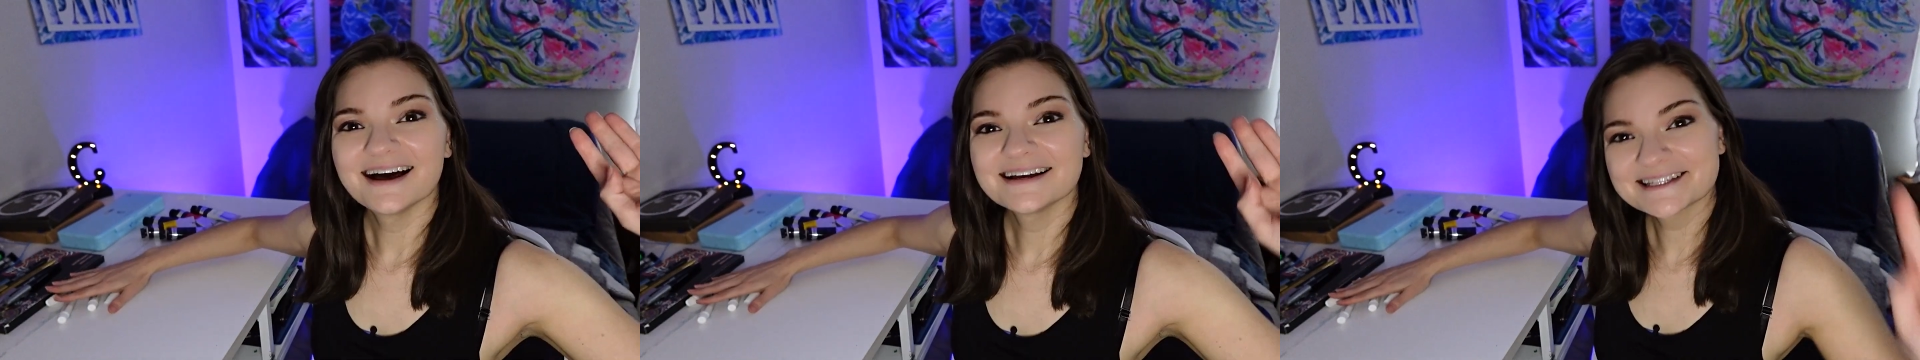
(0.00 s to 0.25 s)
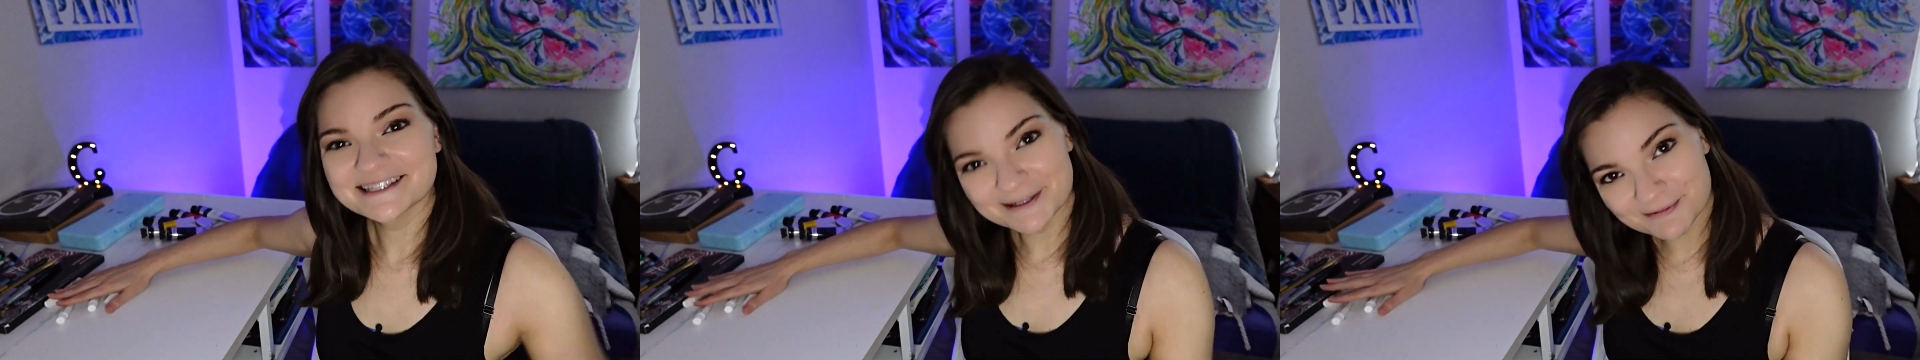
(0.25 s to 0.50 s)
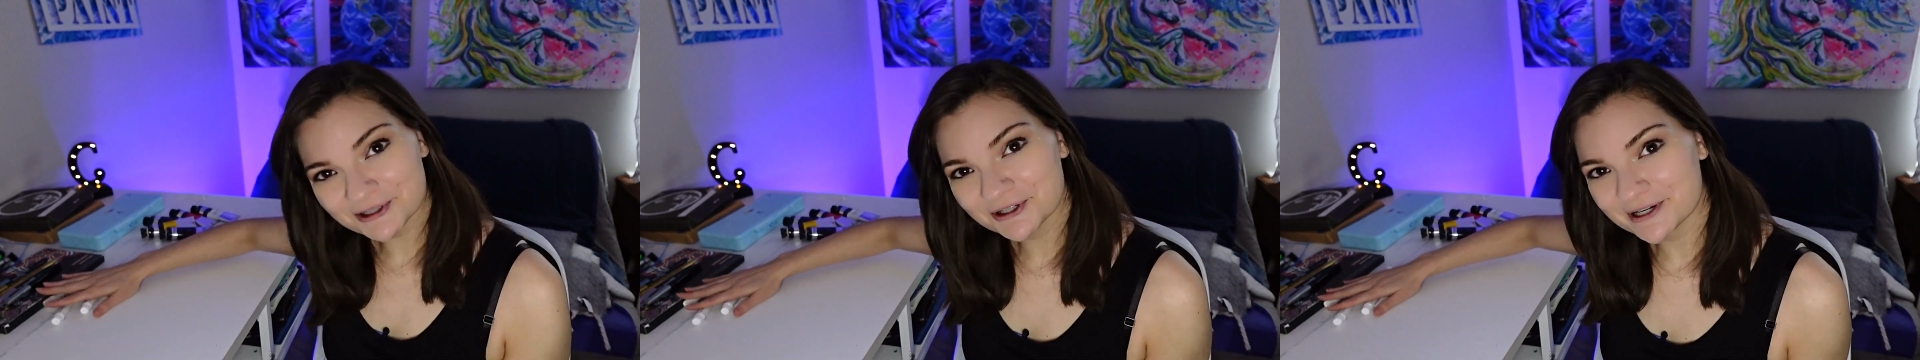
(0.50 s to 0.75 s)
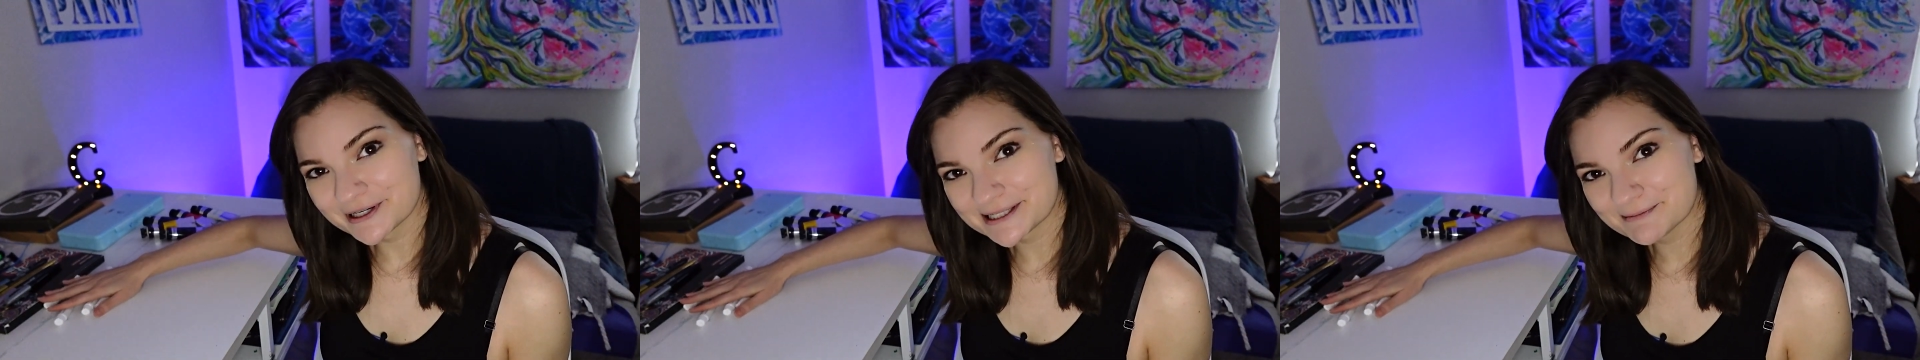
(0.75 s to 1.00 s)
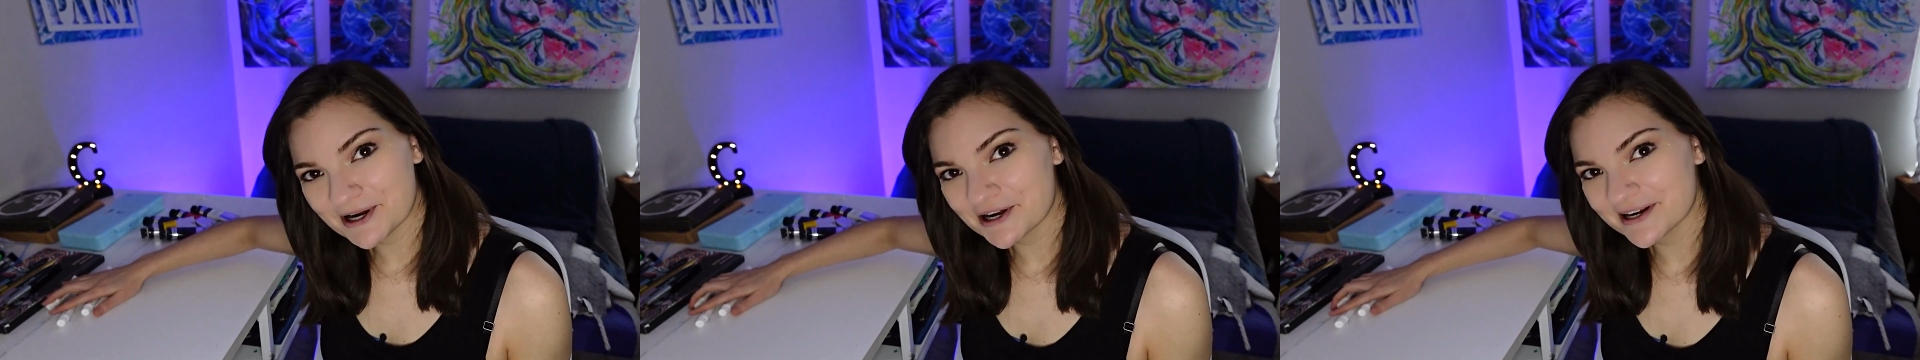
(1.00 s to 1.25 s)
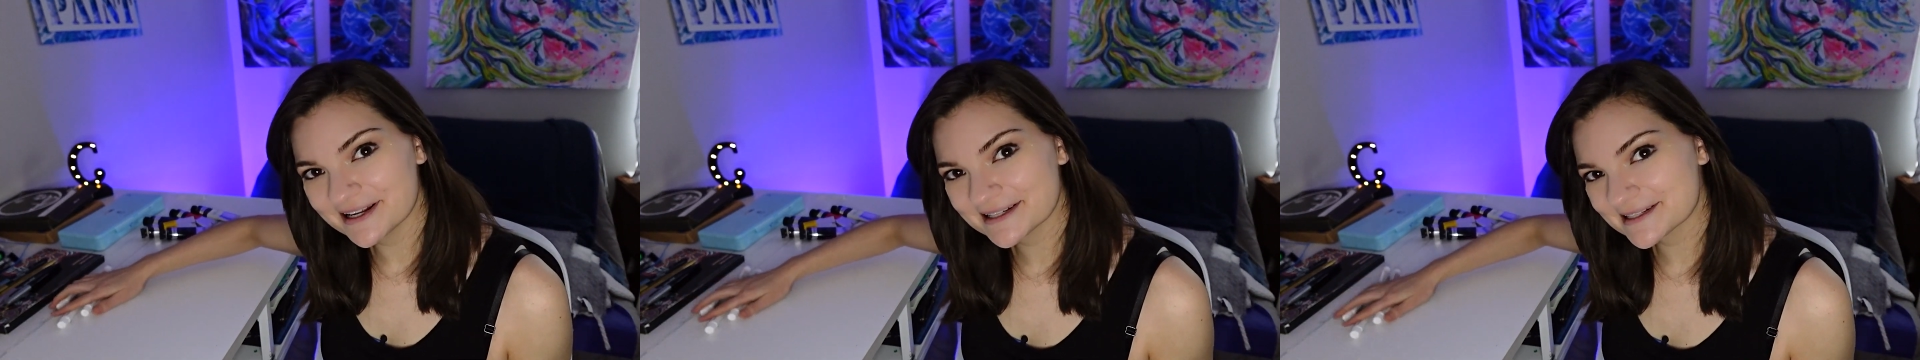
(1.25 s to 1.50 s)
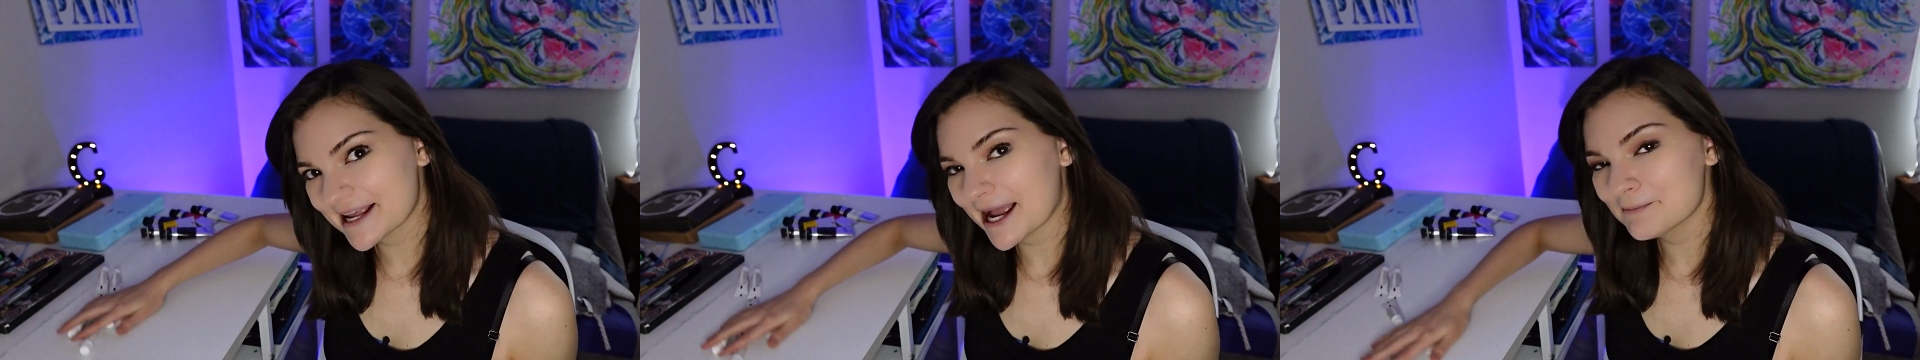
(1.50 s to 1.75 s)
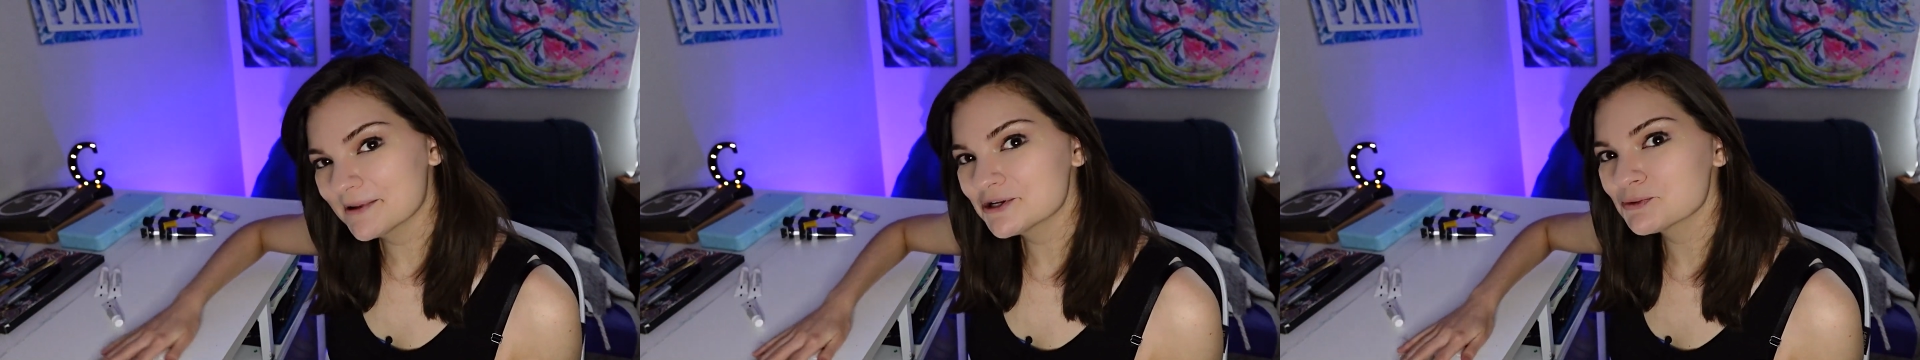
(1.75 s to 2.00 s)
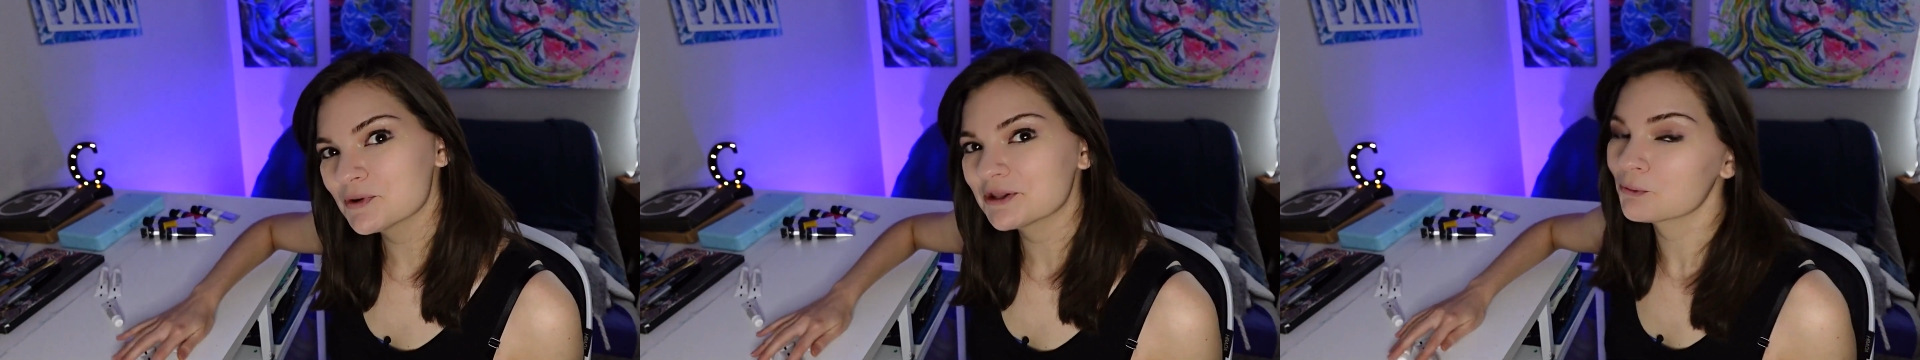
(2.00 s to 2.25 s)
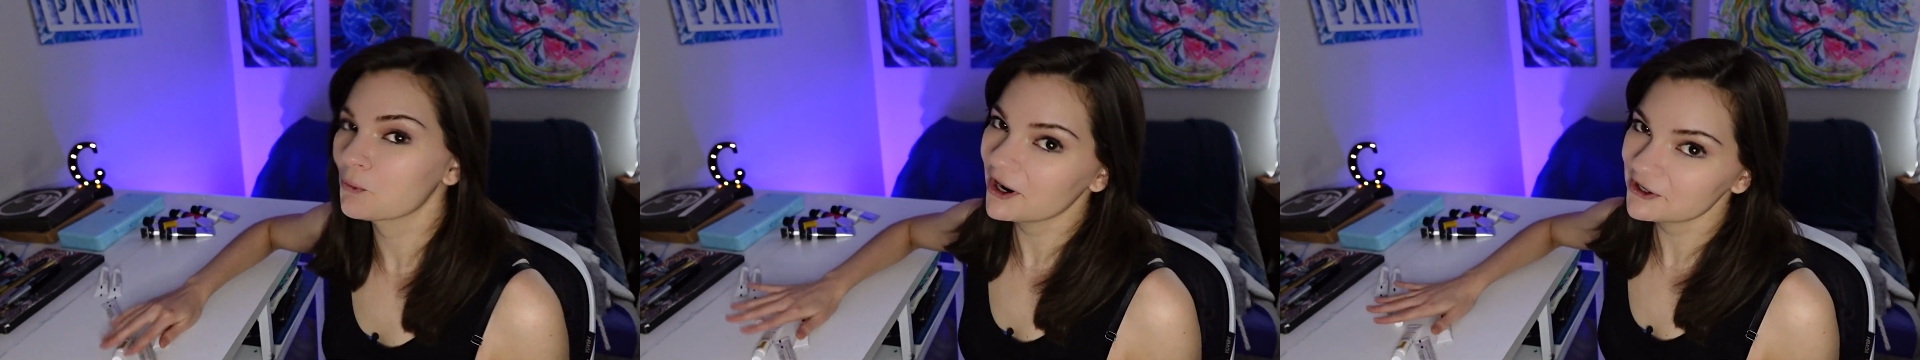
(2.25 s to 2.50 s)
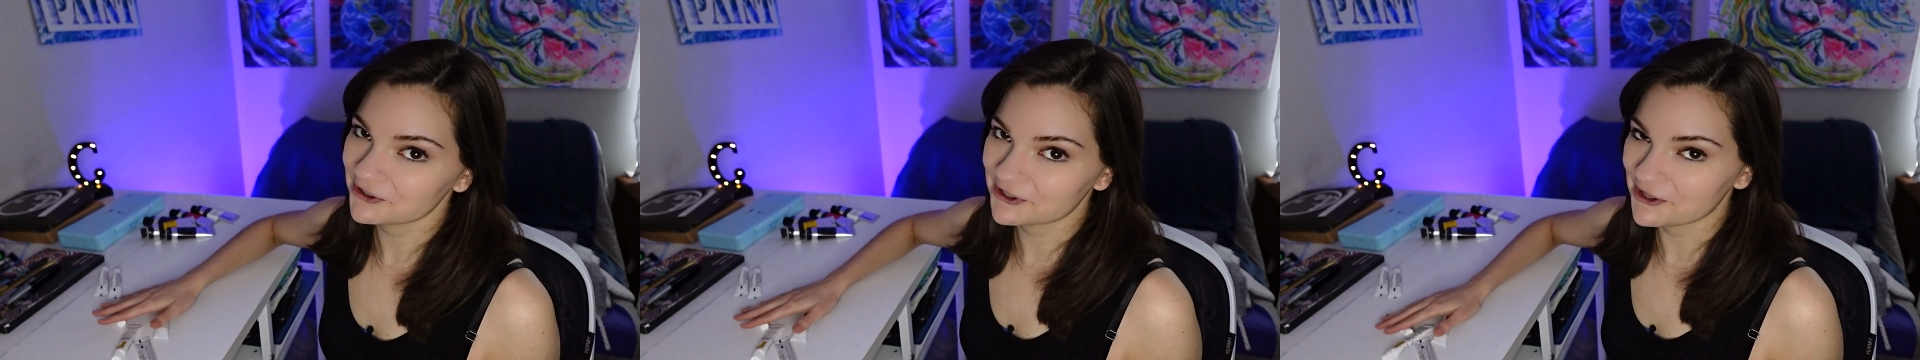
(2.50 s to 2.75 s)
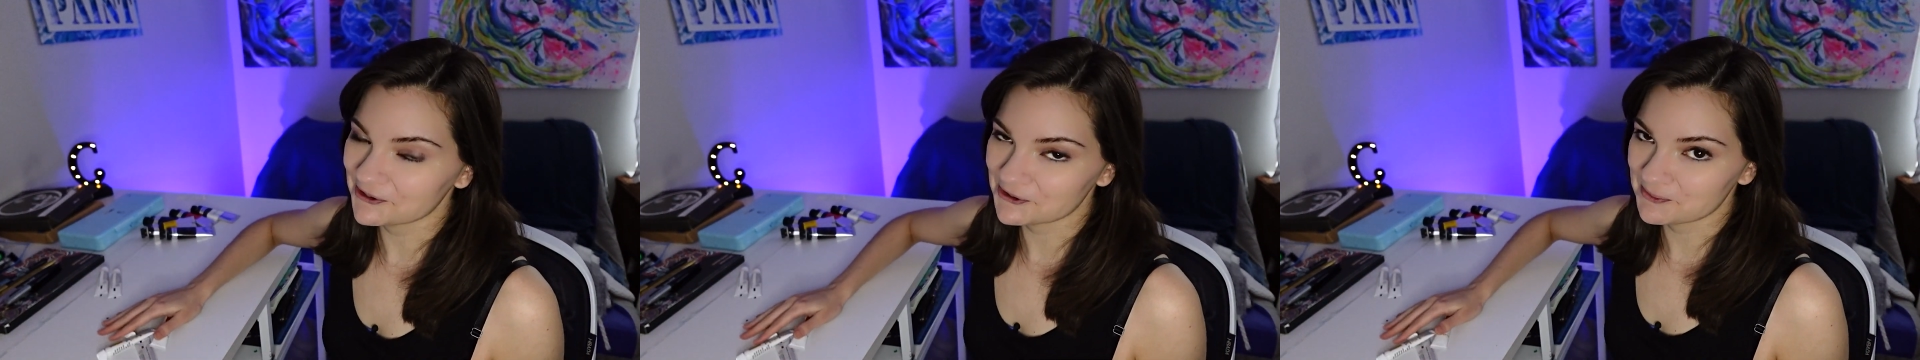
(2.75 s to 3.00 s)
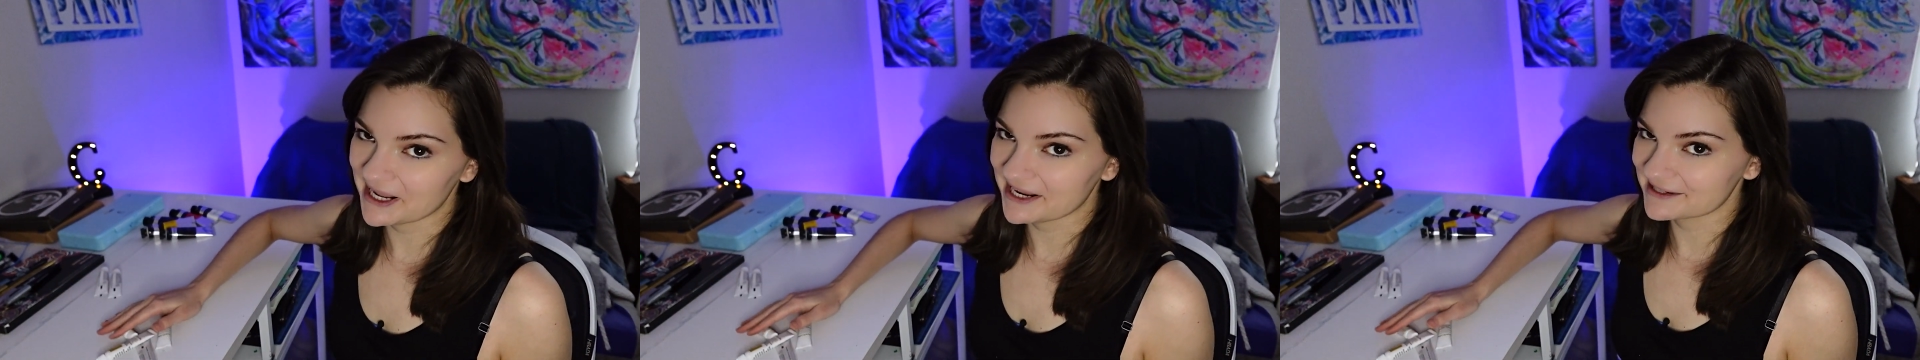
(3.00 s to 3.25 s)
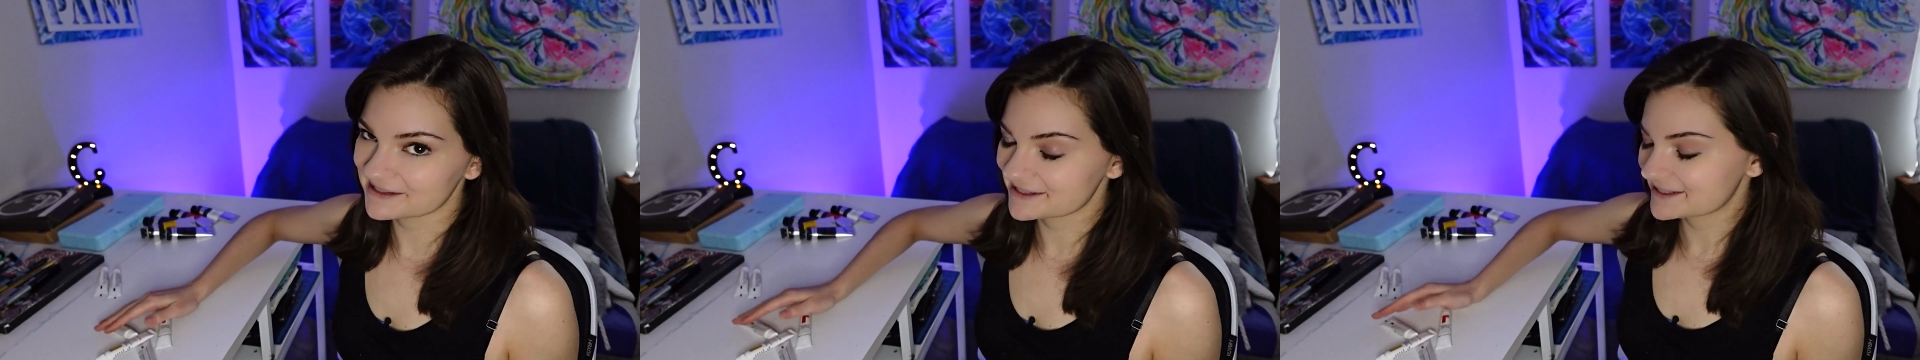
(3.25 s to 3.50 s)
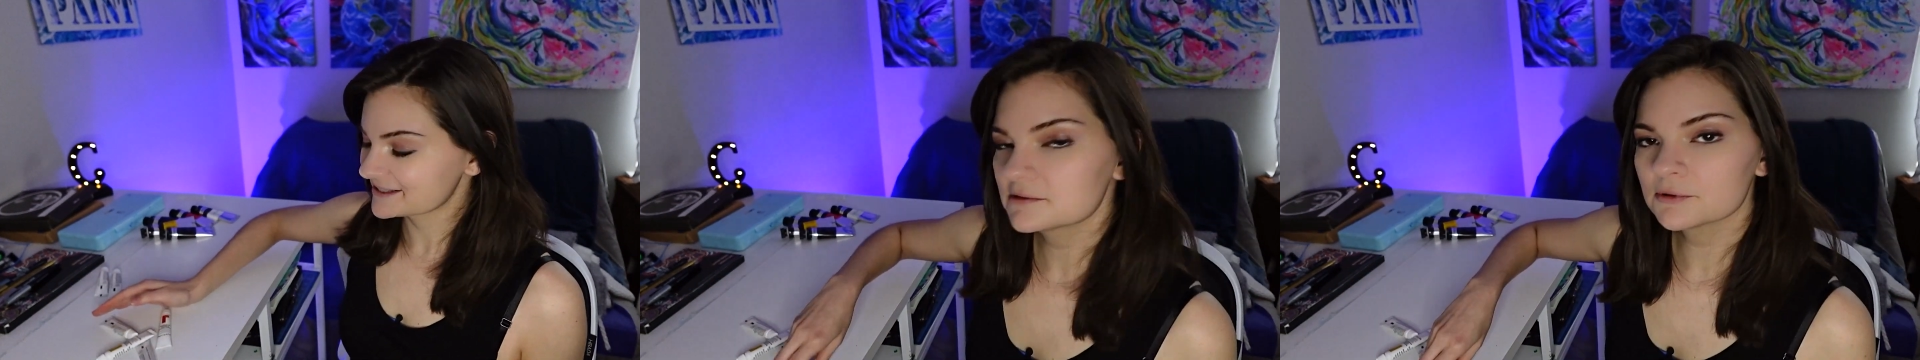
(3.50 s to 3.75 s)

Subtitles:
A similar experience happened with watercolor paints.